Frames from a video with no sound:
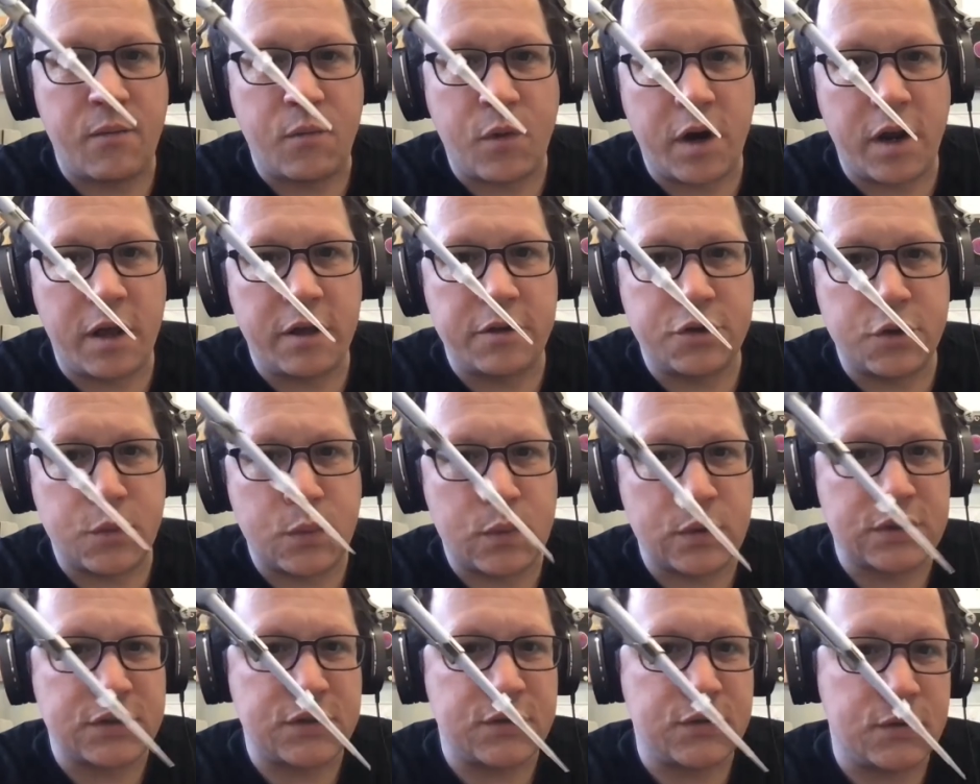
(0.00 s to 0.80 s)

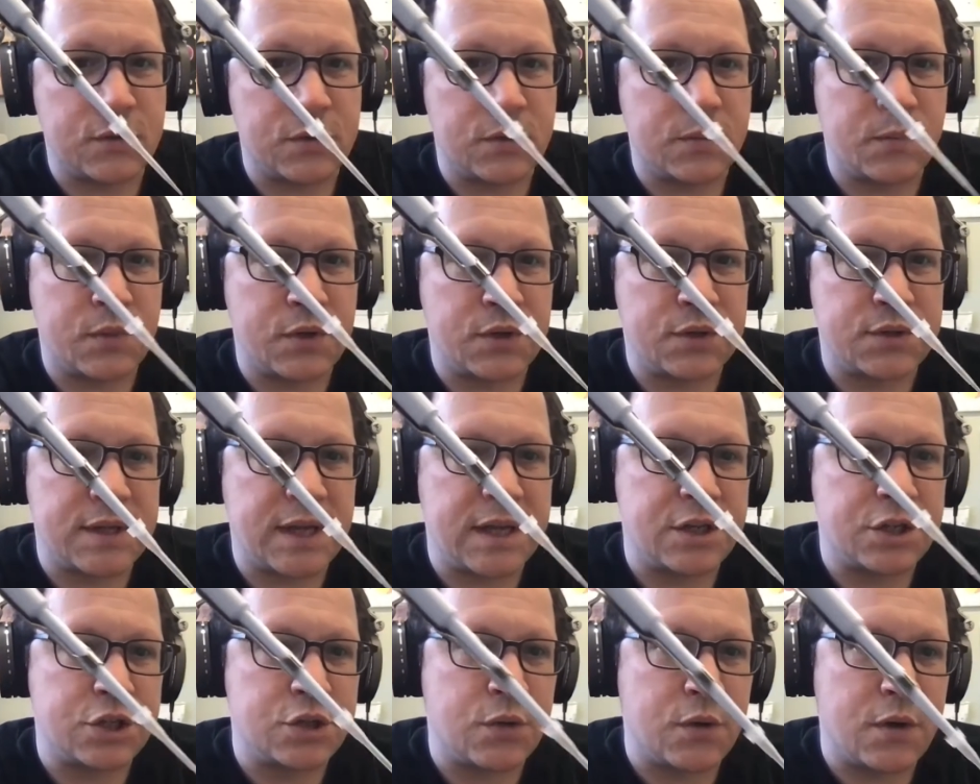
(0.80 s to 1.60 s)

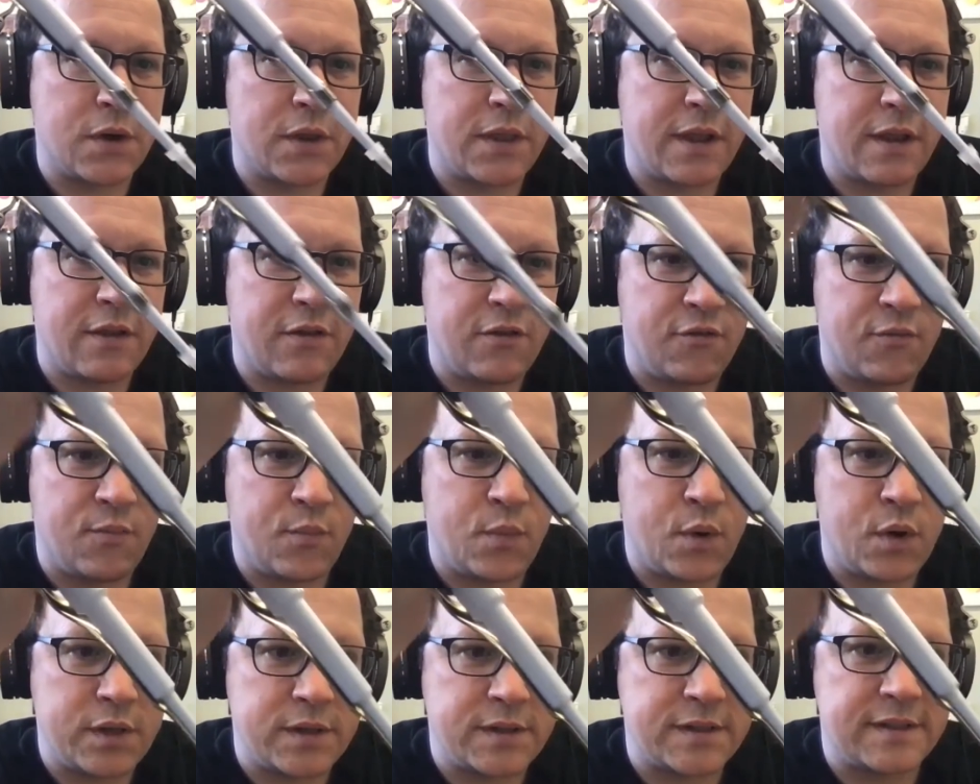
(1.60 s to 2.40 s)
100% sure that you've
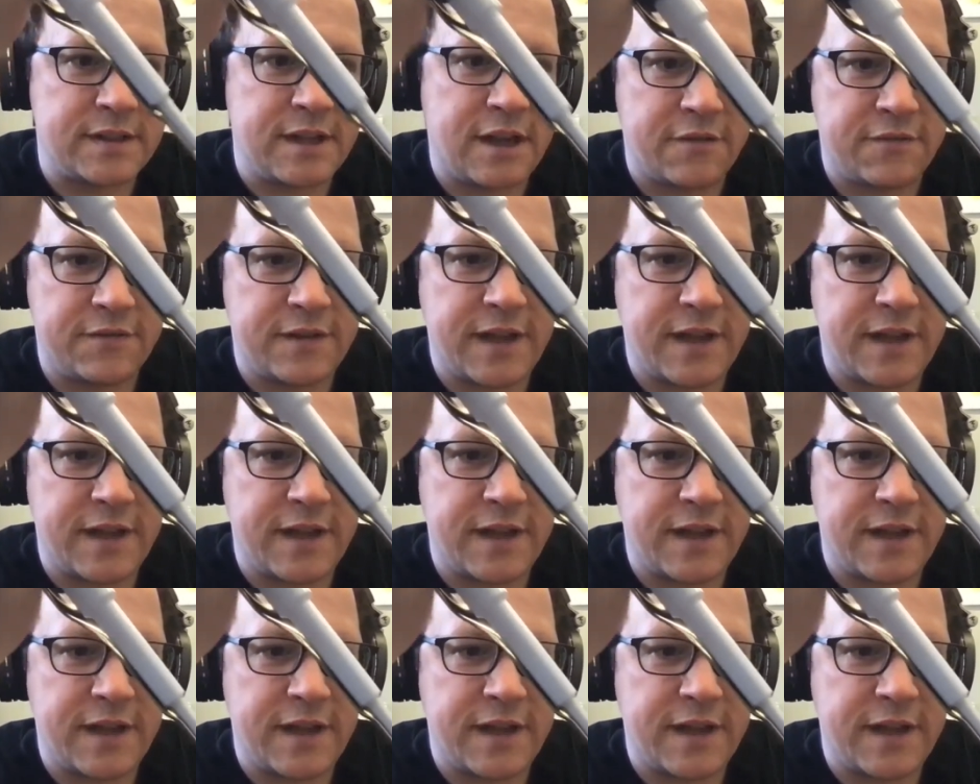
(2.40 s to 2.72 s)
put stuff